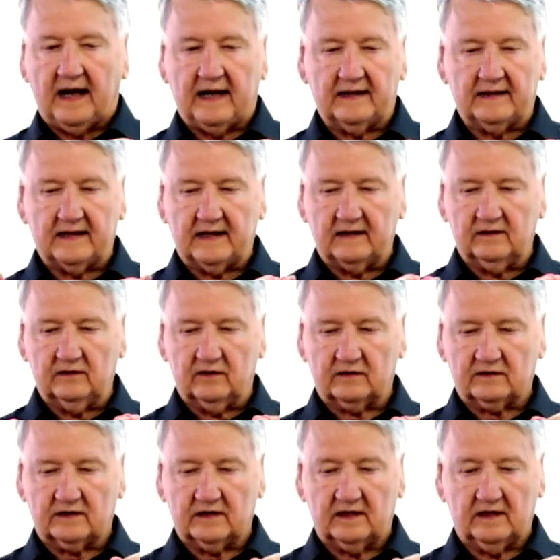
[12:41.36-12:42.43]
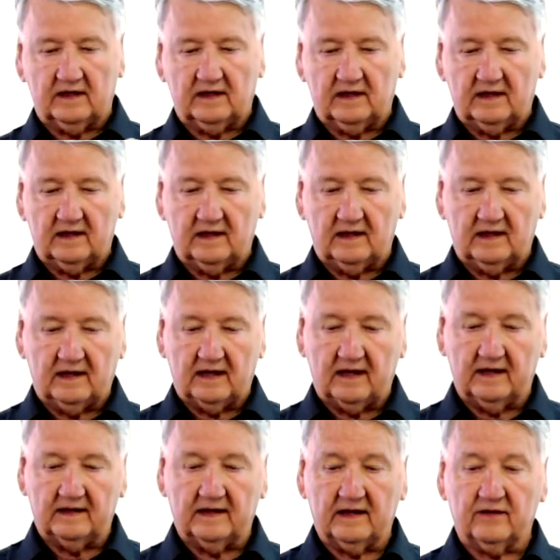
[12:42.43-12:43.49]
And they looked
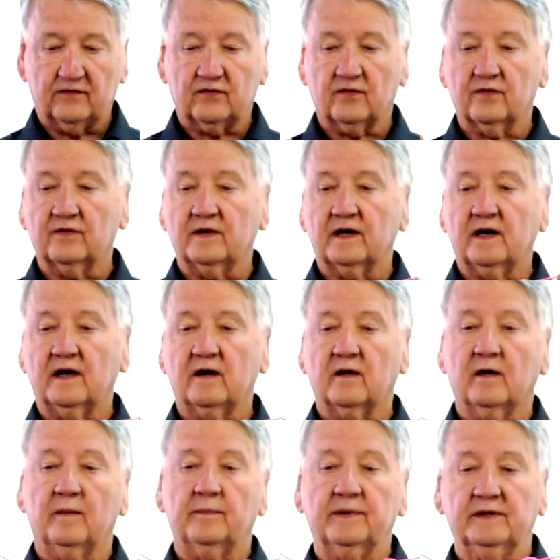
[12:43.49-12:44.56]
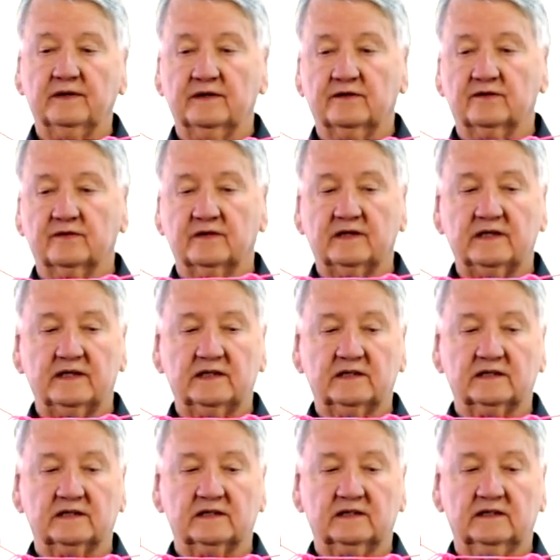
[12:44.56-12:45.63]
and they threw the hair up in the
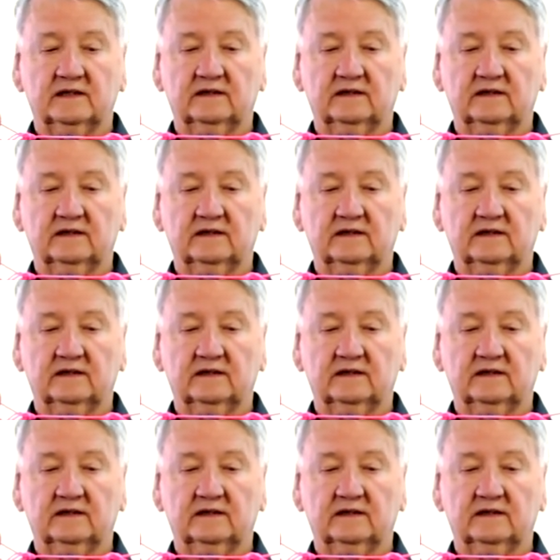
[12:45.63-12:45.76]
trees.